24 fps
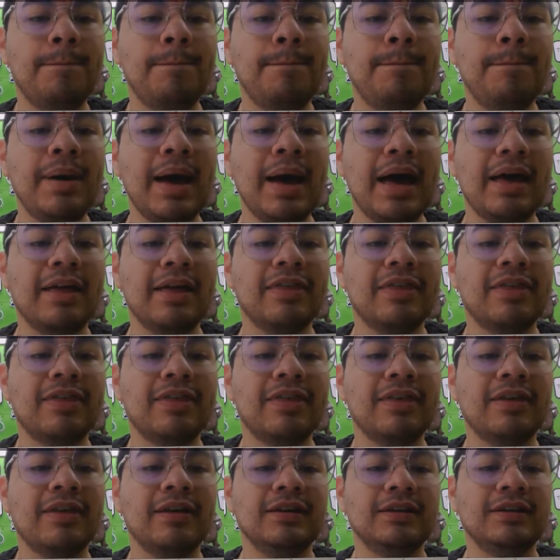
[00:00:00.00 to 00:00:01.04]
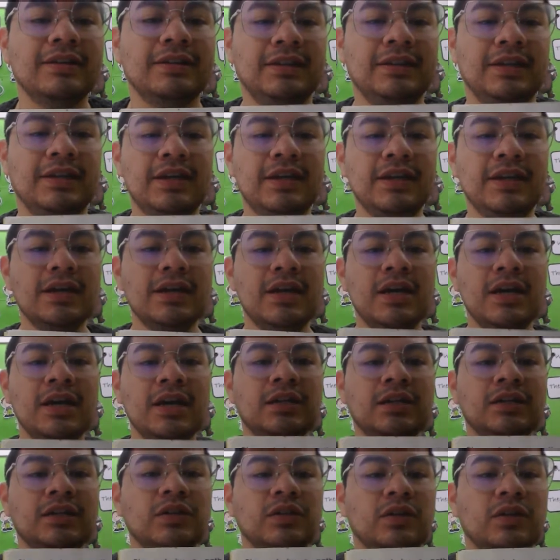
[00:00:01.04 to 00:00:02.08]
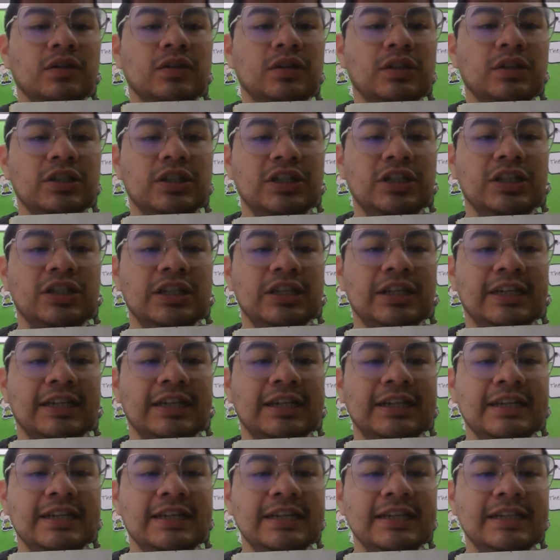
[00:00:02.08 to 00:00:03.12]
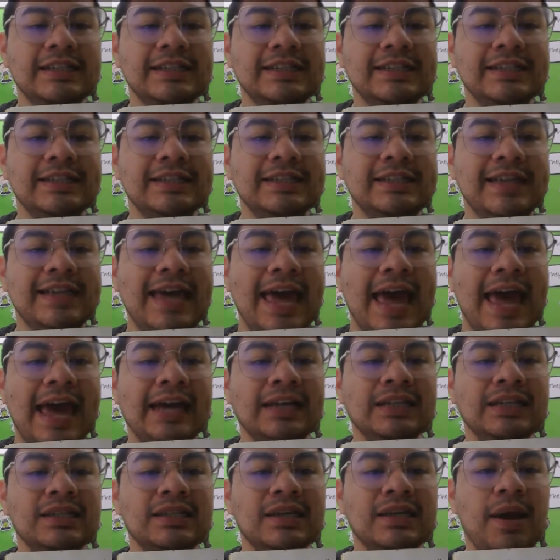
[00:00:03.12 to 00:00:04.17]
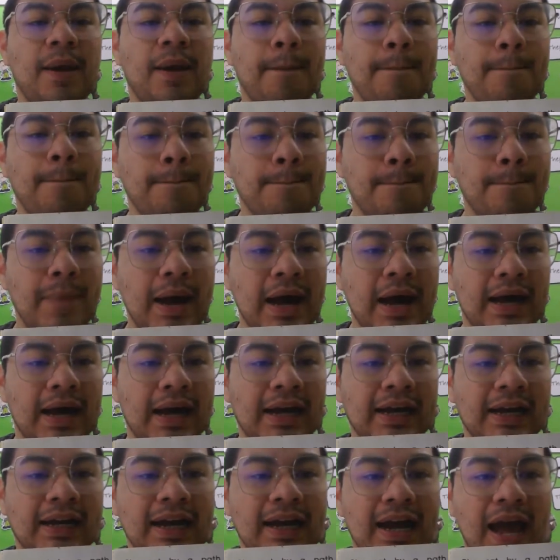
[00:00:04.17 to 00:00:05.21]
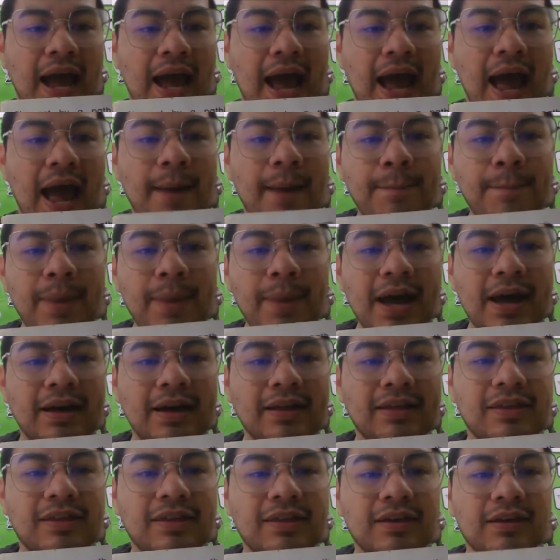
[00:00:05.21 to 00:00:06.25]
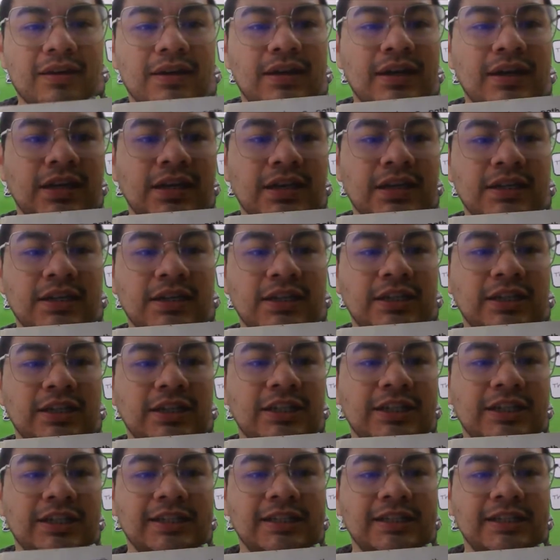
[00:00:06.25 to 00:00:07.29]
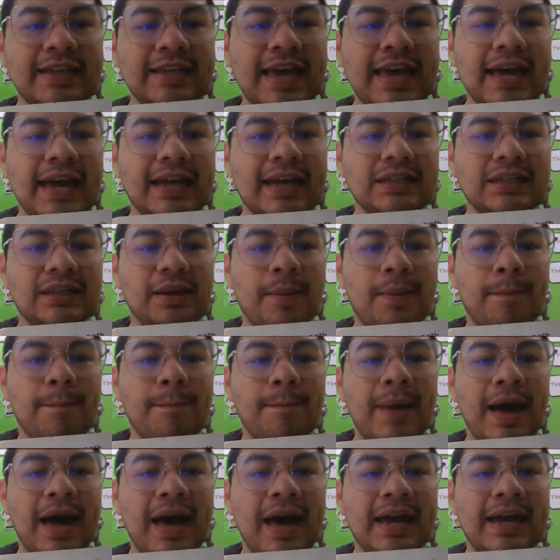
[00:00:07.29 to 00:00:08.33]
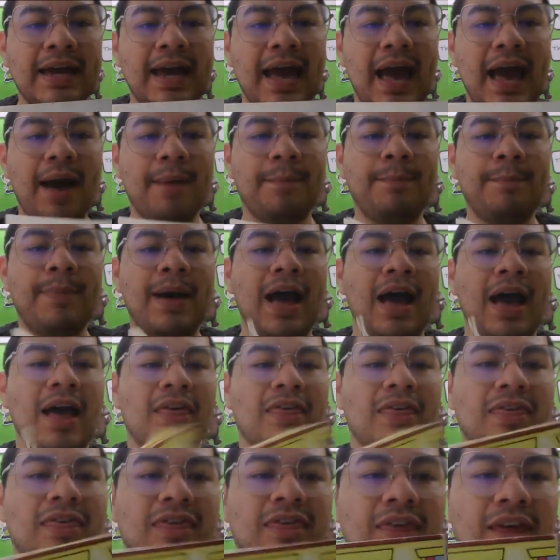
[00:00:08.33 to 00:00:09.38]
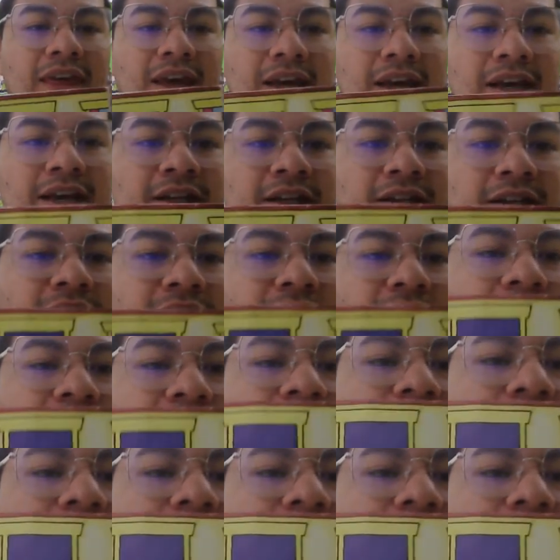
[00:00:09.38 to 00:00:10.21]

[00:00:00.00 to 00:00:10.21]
Path. See? So she sat by a path. She sat by a path. So now